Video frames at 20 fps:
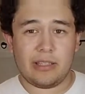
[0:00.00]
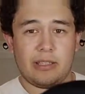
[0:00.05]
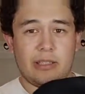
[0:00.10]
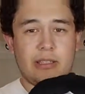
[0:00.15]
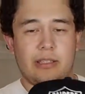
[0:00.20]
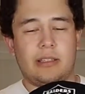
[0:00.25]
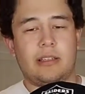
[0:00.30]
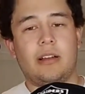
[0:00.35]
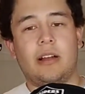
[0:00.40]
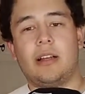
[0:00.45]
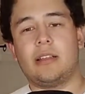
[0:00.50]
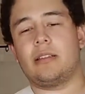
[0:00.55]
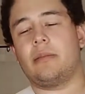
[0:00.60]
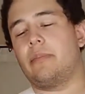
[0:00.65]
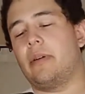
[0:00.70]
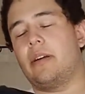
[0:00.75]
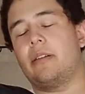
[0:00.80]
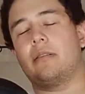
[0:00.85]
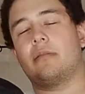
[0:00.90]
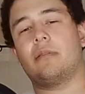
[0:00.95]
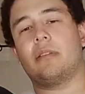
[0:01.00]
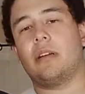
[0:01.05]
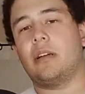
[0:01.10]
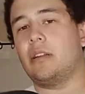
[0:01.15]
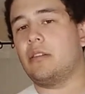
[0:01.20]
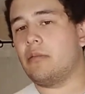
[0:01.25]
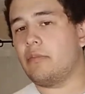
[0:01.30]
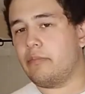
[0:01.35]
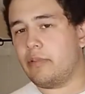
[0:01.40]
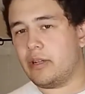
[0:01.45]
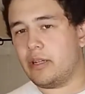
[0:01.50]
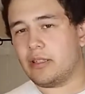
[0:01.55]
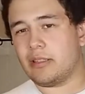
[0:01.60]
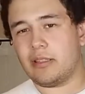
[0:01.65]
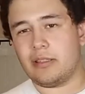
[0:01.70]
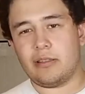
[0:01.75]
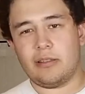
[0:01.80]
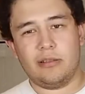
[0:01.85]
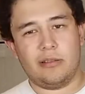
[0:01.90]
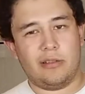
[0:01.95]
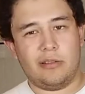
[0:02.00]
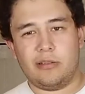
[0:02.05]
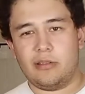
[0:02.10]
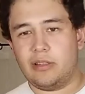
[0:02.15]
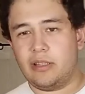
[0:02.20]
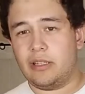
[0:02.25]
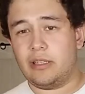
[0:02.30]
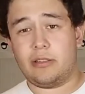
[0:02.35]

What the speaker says: It costs about $100 only.